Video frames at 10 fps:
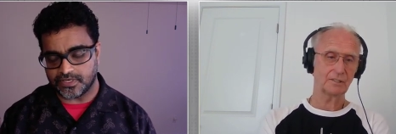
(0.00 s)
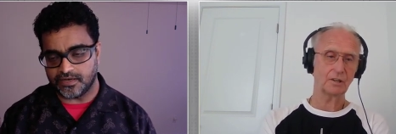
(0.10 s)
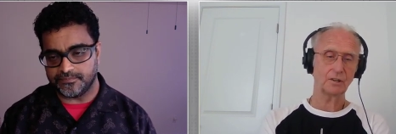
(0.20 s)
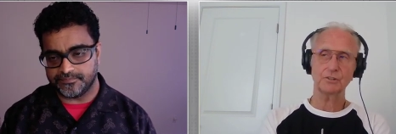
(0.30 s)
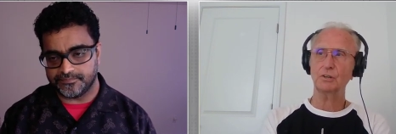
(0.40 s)

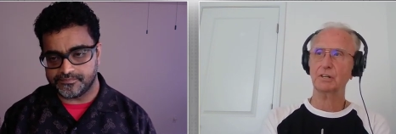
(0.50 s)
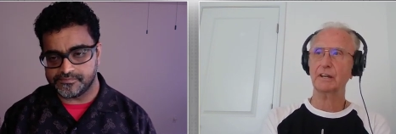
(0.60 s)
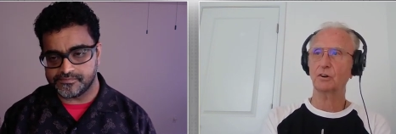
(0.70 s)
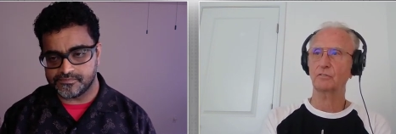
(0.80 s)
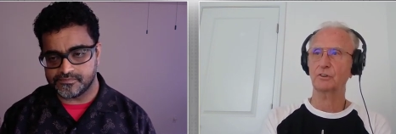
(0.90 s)
Speaker 1: So okay. it's
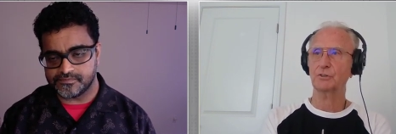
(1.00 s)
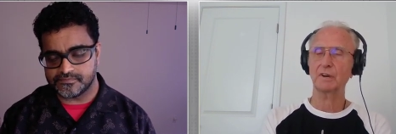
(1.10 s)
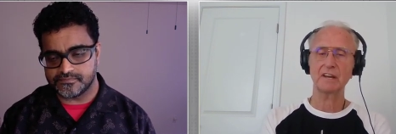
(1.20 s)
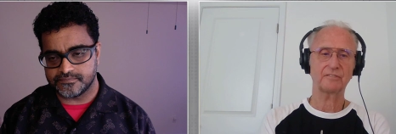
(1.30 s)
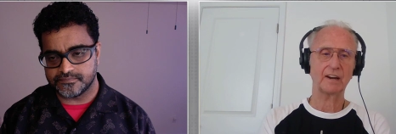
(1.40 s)
usually over
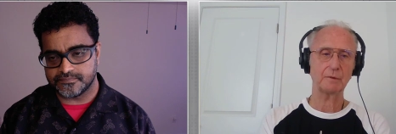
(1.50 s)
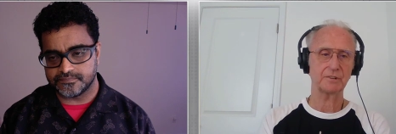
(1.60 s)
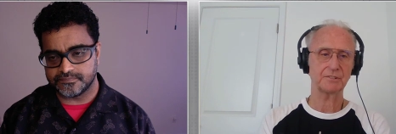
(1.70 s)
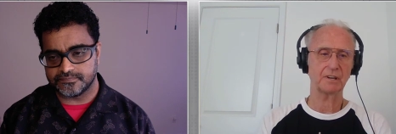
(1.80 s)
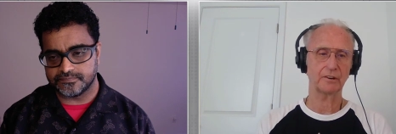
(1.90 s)

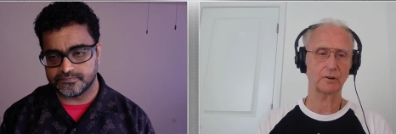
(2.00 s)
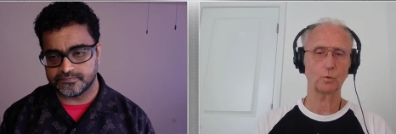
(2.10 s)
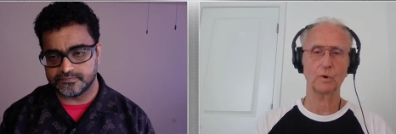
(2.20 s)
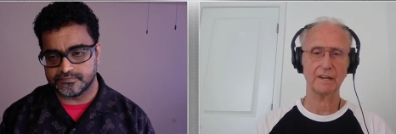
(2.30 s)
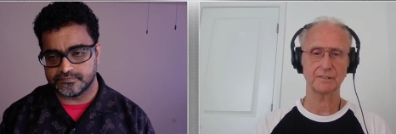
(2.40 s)
25% of
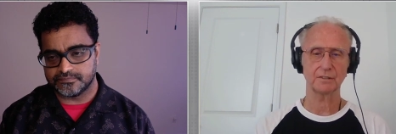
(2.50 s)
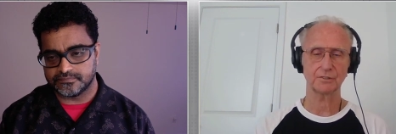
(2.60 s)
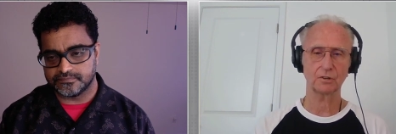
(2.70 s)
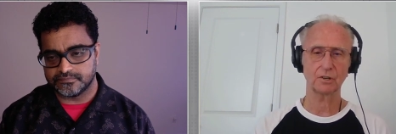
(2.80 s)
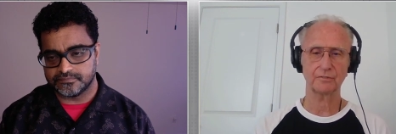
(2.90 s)
your weight.
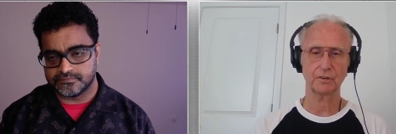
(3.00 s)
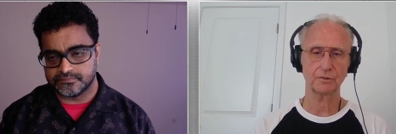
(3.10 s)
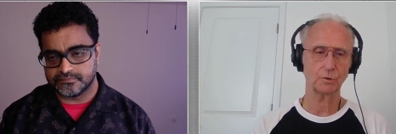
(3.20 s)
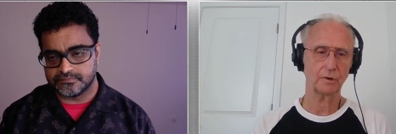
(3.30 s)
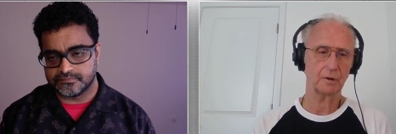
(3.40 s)
So if you're
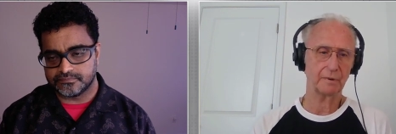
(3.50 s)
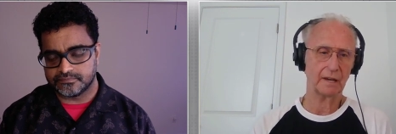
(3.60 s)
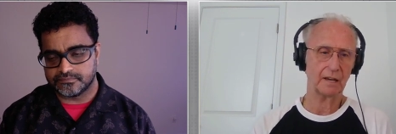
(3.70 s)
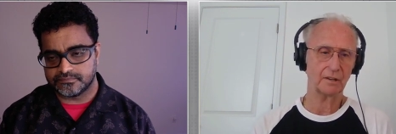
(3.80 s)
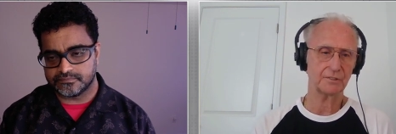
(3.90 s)
200
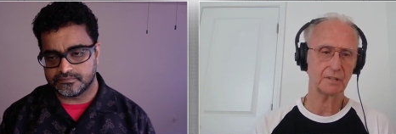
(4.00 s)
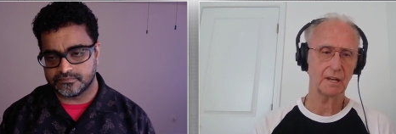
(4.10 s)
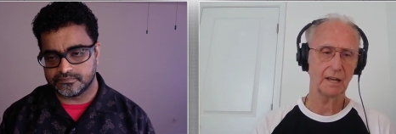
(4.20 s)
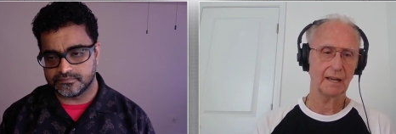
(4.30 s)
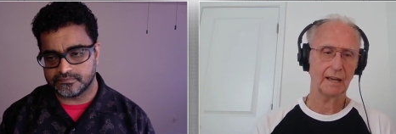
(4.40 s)
pounds
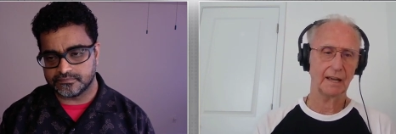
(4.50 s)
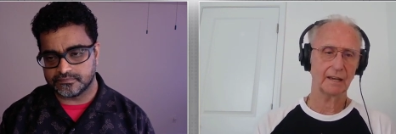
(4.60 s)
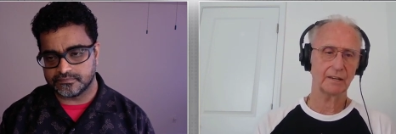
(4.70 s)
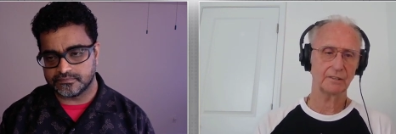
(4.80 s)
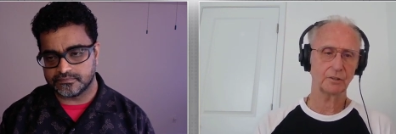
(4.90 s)

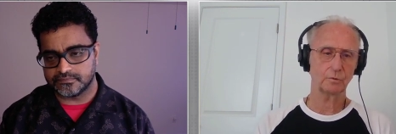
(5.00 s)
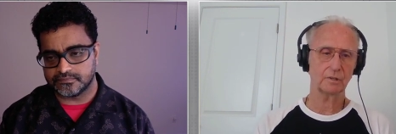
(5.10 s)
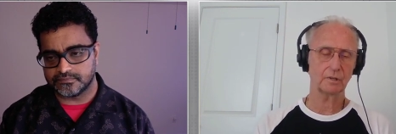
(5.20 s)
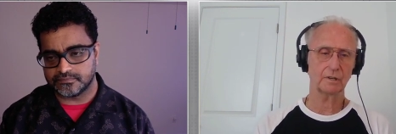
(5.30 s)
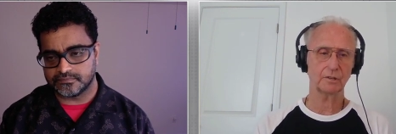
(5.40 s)
and you
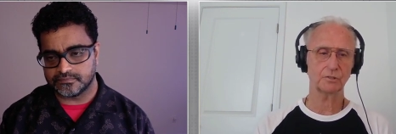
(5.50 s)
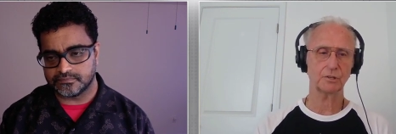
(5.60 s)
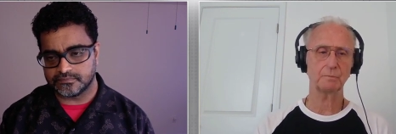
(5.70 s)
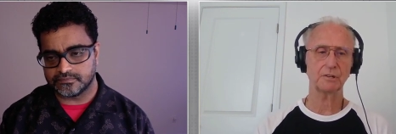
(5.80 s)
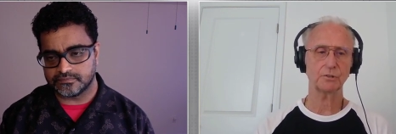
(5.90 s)
you
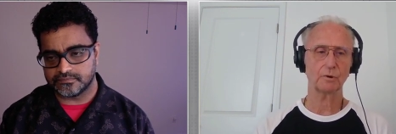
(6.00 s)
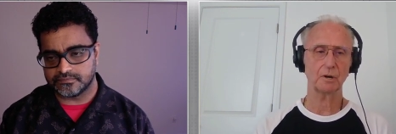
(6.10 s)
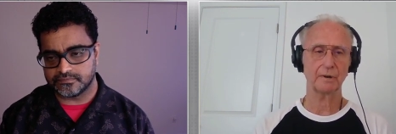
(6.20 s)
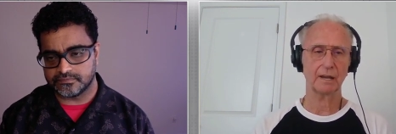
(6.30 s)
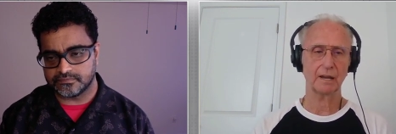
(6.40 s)
should be
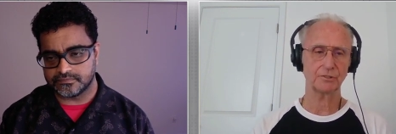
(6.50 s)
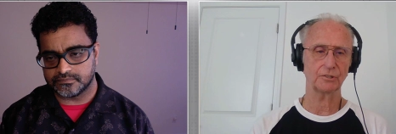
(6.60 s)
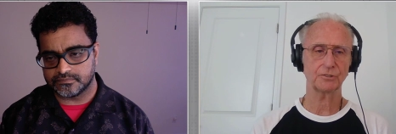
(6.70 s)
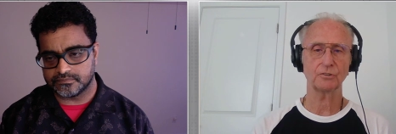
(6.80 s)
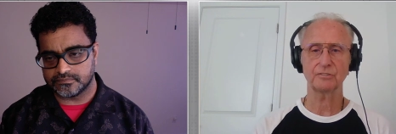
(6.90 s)
200 pounds and
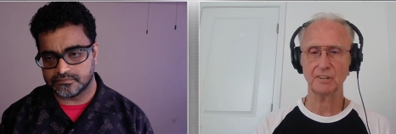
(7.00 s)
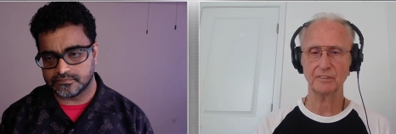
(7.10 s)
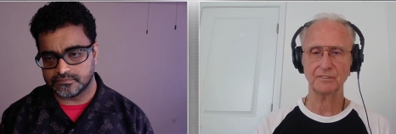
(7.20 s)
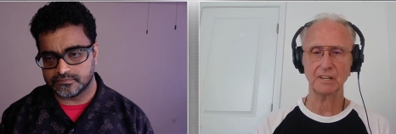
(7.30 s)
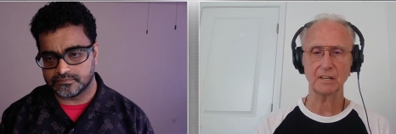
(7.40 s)
you're
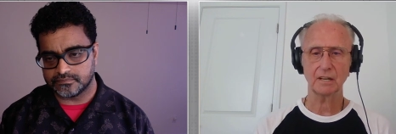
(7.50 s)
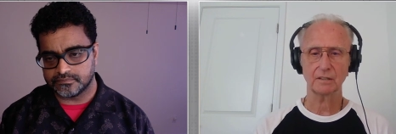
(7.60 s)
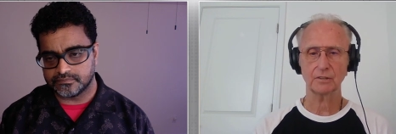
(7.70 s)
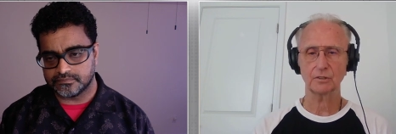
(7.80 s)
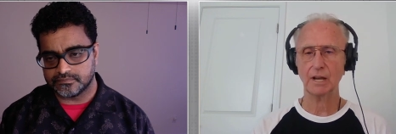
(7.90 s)
250,
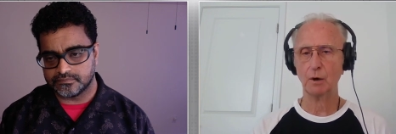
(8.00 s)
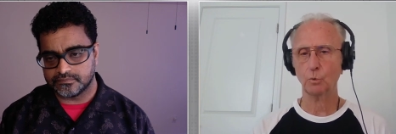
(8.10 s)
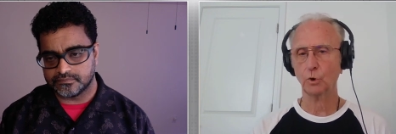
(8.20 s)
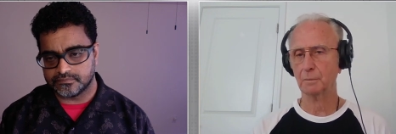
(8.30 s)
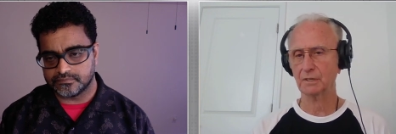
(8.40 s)
you're now
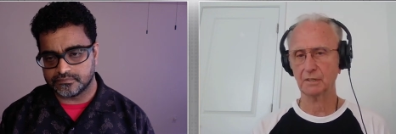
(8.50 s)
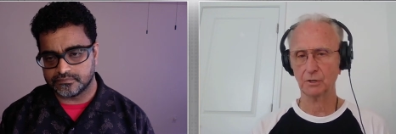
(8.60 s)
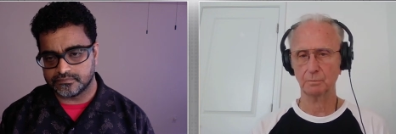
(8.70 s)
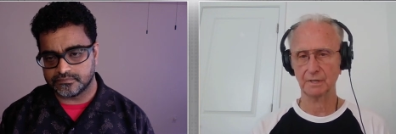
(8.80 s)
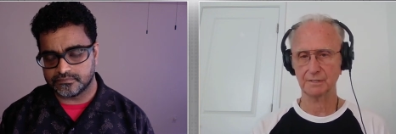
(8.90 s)

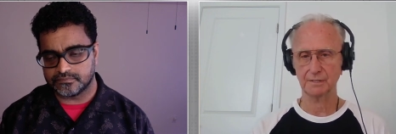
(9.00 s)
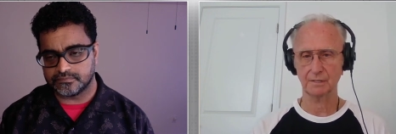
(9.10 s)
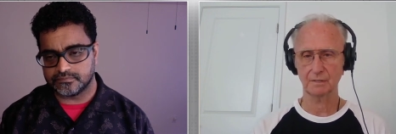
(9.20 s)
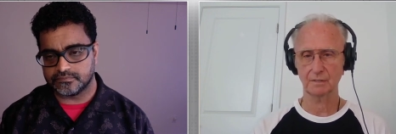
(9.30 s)
morbidly obese.